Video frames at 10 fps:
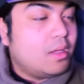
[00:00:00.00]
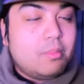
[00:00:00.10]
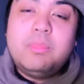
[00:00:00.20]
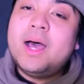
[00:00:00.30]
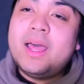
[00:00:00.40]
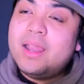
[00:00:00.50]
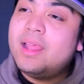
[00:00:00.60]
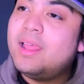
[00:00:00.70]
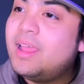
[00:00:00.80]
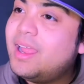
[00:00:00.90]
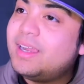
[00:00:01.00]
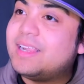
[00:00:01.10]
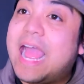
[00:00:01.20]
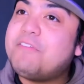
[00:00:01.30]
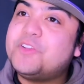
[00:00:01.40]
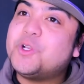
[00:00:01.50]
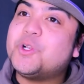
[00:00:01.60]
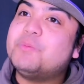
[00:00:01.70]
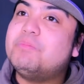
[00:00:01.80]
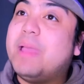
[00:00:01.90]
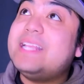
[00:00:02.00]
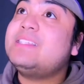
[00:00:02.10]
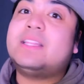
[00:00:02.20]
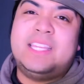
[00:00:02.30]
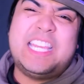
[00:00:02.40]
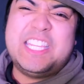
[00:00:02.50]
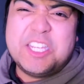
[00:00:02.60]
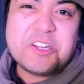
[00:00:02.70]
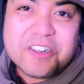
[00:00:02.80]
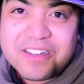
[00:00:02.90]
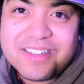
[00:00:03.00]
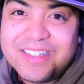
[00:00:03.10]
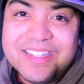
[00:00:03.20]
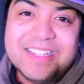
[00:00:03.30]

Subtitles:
But after basically a year